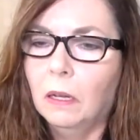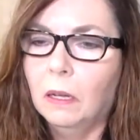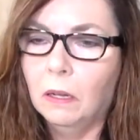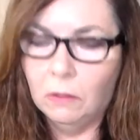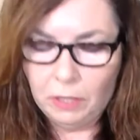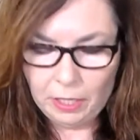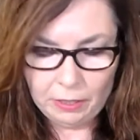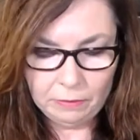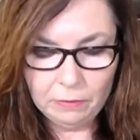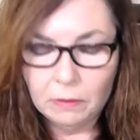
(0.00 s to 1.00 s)
Okay.
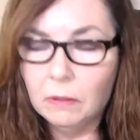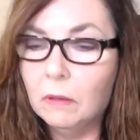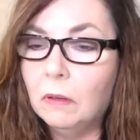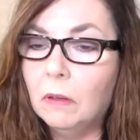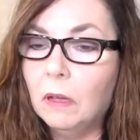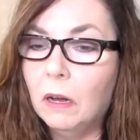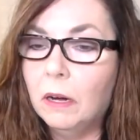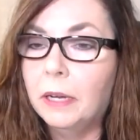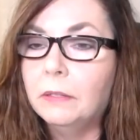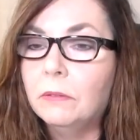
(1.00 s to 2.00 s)
All
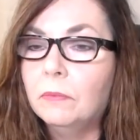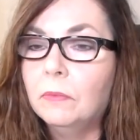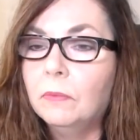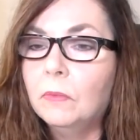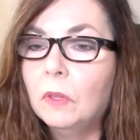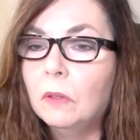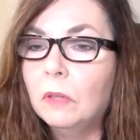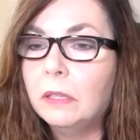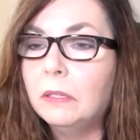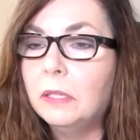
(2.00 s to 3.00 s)
right.
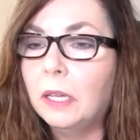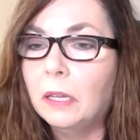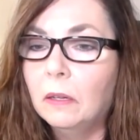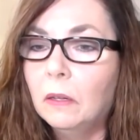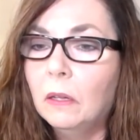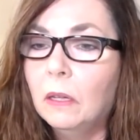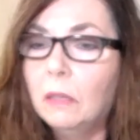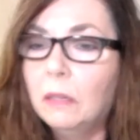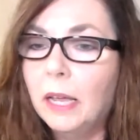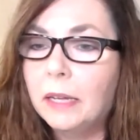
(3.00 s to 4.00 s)
Let's see.
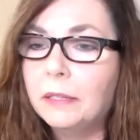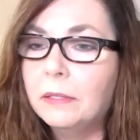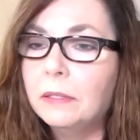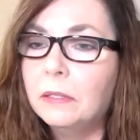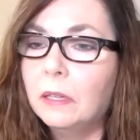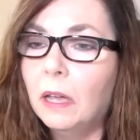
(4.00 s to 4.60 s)
Next.